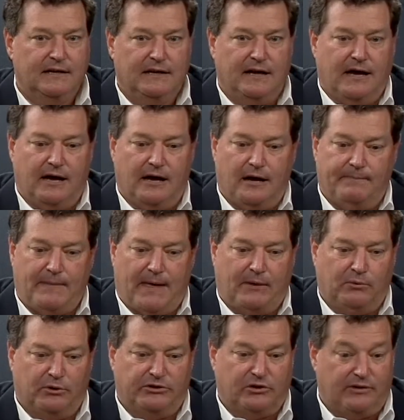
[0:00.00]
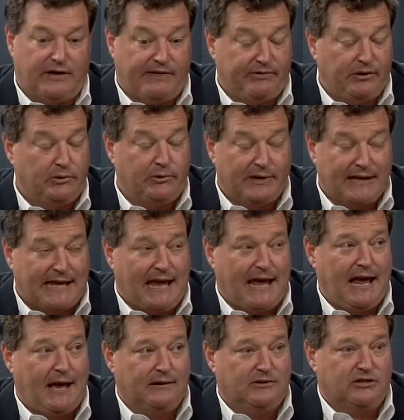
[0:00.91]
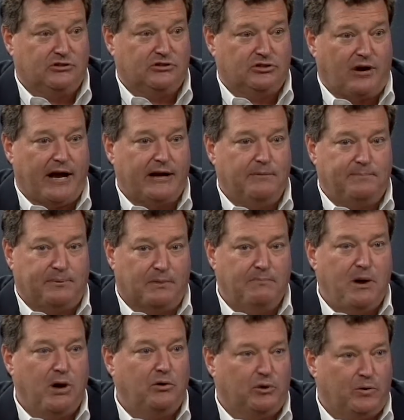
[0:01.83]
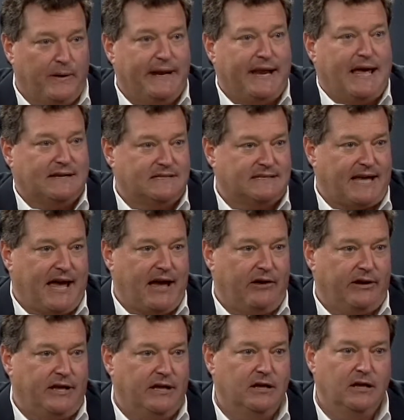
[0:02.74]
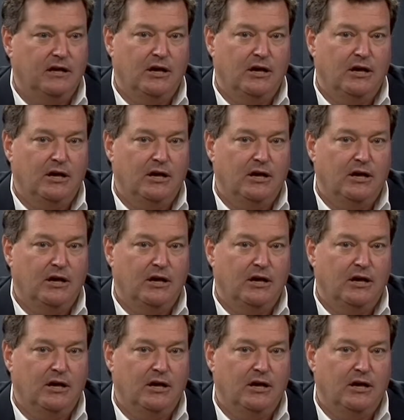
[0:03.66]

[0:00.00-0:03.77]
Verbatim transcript: um, and we're doing everything we can to try to promote Queen Anne's County.